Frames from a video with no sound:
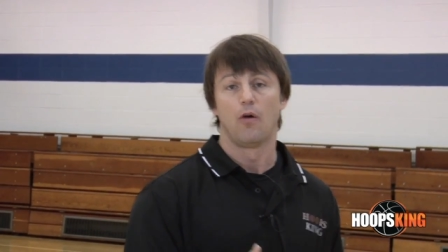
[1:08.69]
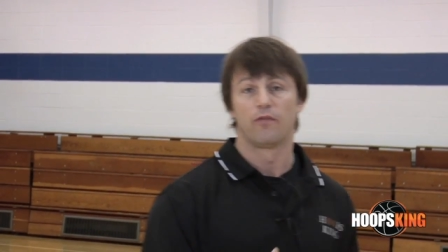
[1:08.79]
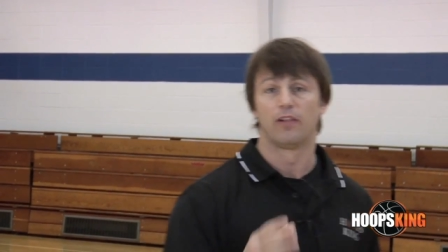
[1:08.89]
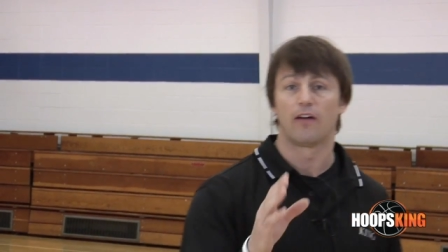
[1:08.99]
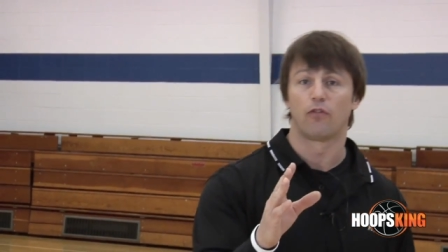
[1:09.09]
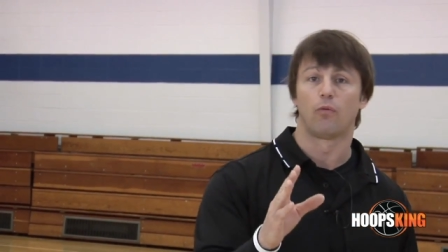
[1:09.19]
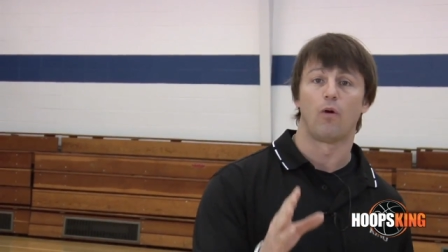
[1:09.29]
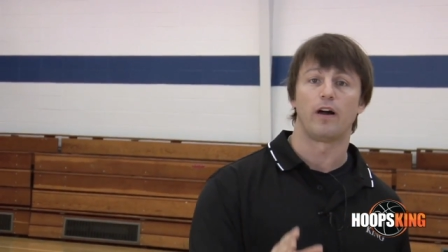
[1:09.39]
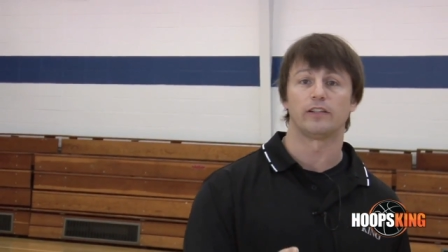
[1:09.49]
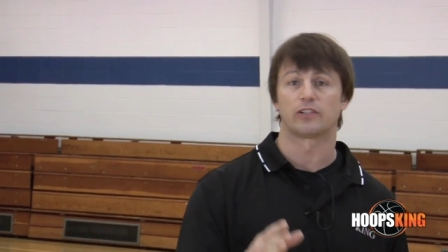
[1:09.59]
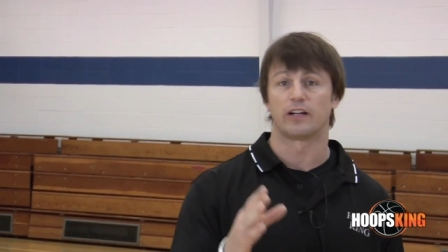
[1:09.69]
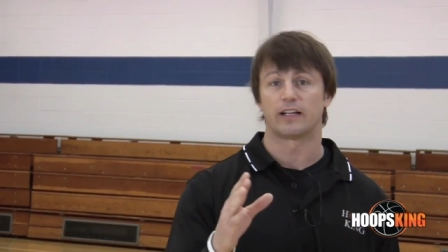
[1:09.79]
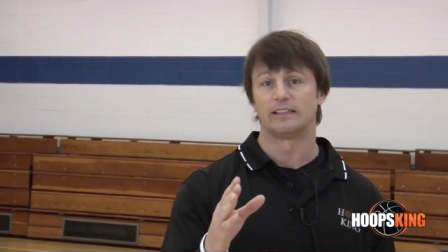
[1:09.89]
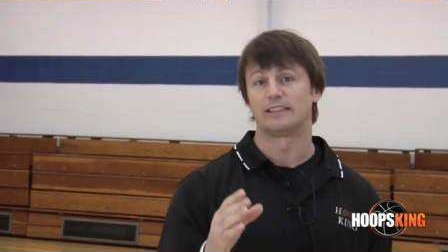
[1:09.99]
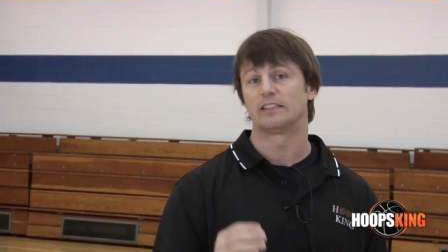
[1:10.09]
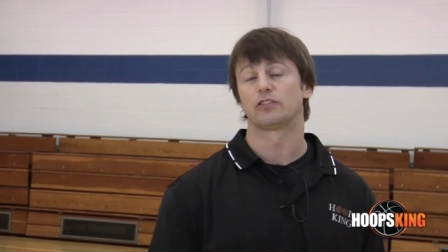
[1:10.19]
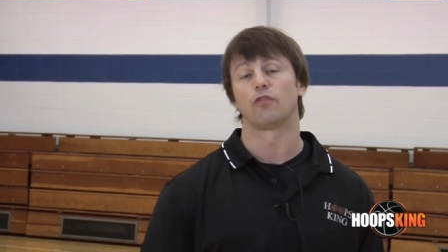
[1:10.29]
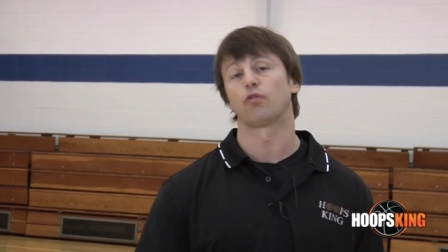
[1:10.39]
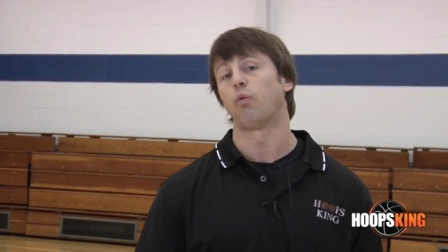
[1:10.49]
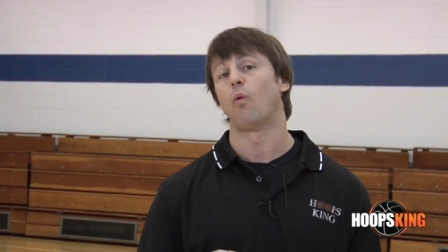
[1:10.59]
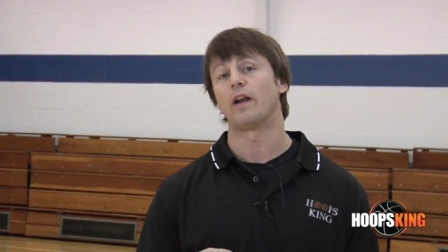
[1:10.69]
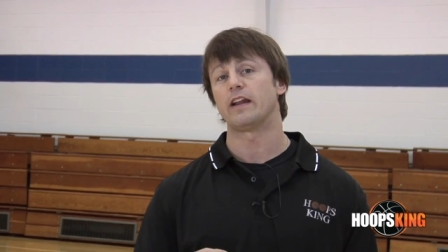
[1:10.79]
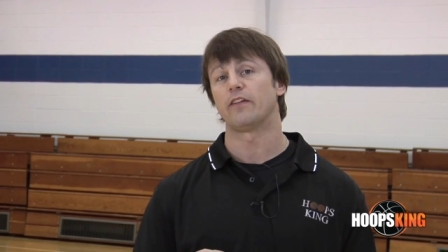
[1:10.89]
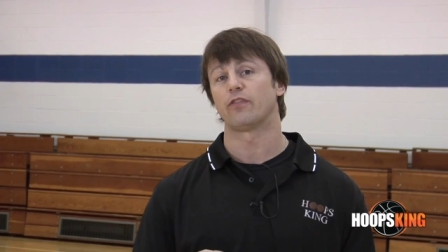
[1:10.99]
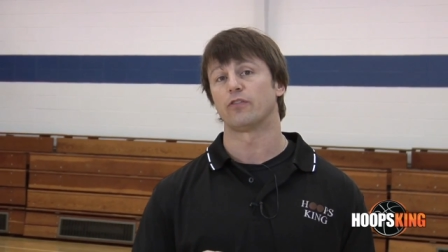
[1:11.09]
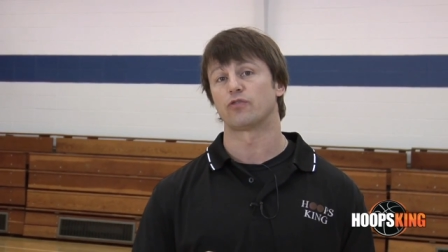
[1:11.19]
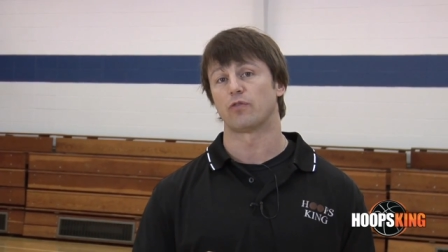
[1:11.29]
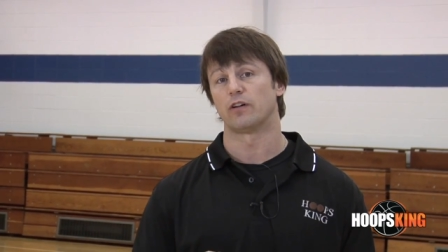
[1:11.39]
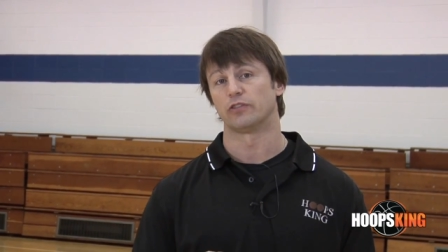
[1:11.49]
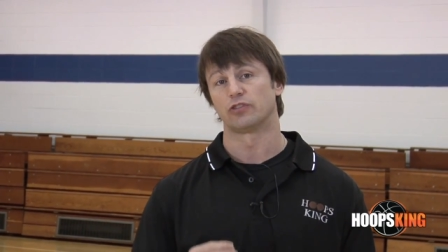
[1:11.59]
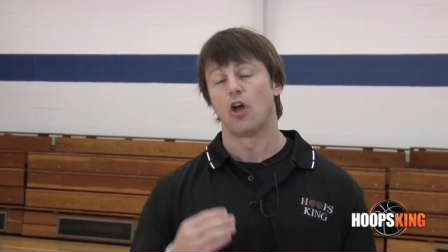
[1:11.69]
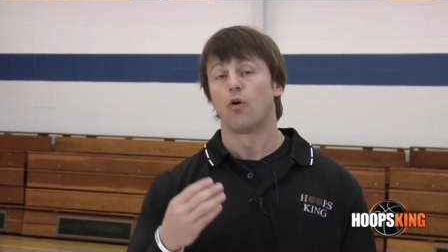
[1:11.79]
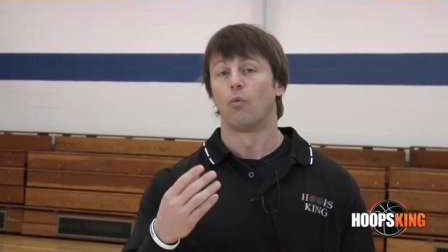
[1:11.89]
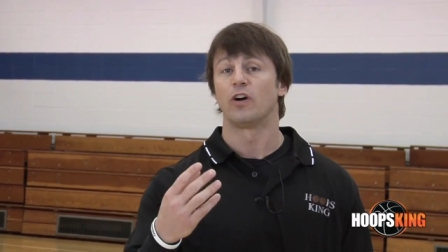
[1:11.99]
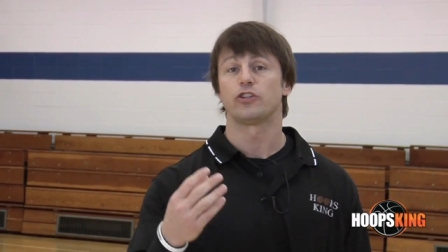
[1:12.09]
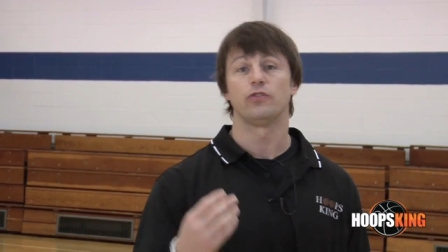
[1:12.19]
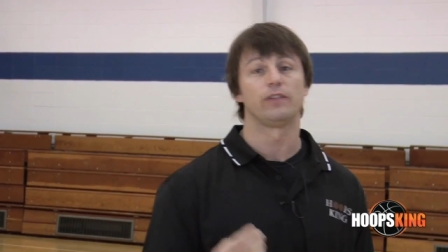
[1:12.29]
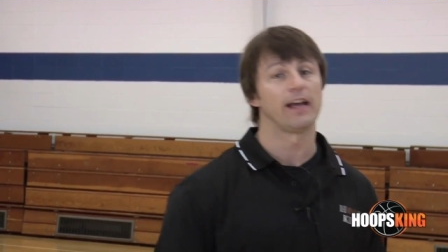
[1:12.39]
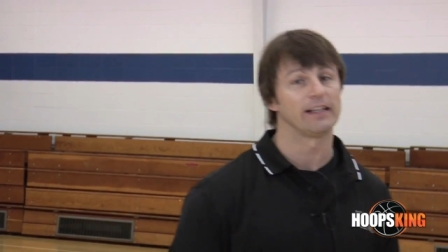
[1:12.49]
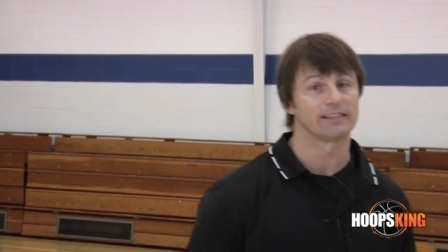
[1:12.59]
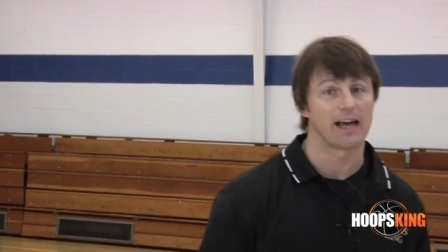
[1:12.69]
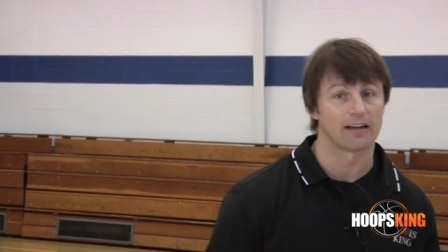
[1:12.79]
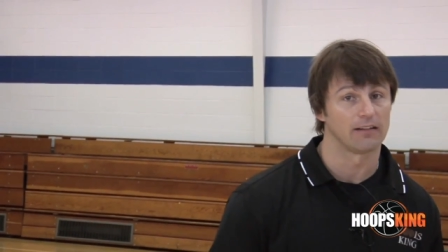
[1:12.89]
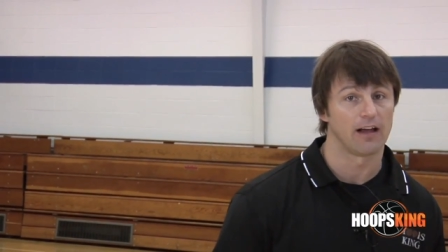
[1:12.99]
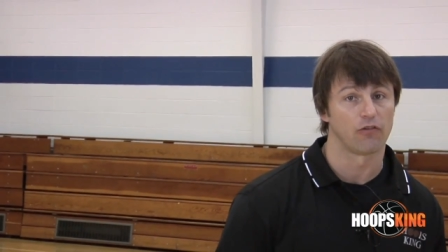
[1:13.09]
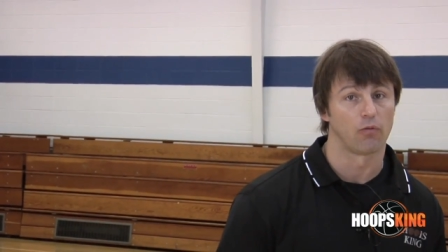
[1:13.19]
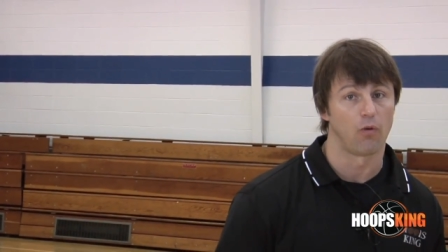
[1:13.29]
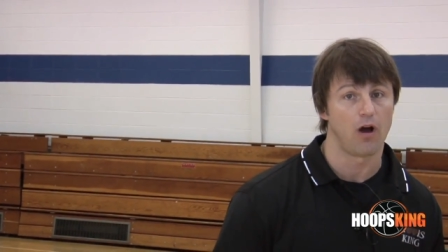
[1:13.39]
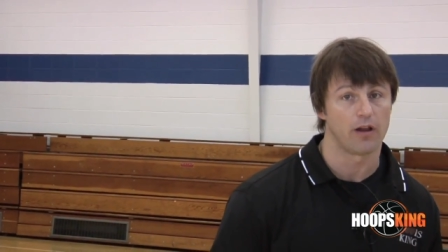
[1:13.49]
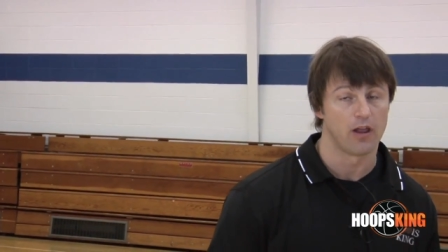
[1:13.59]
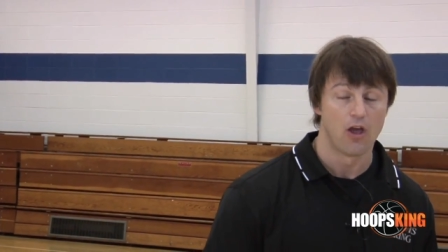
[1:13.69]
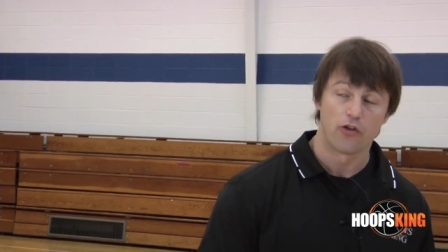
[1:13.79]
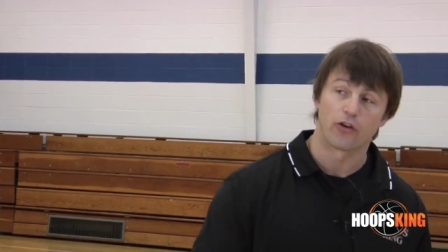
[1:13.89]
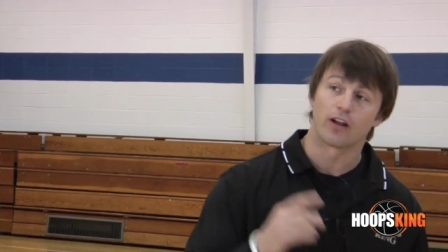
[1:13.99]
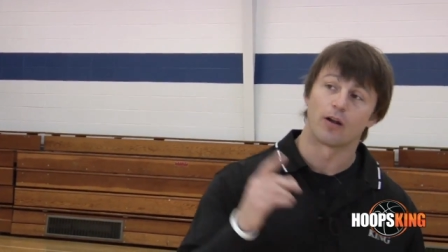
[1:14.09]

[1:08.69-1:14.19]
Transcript: Level one is going to consist of twenty different drills. Once you test out a level one, you're